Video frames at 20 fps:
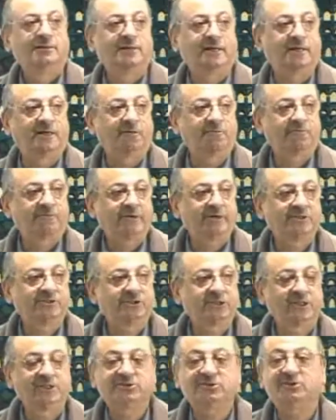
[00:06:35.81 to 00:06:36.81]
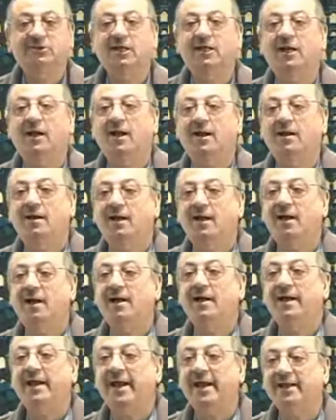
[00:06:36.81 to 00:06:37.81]
The difference is that
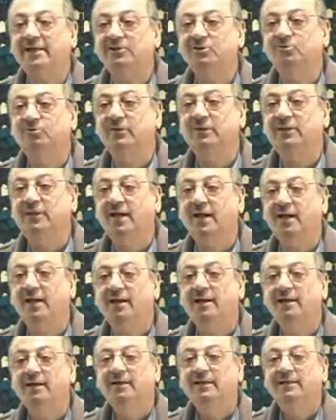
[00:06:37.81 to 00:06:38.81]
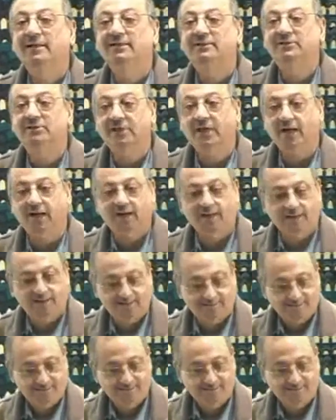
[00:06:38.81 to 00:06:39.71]
Allah ends with a ya.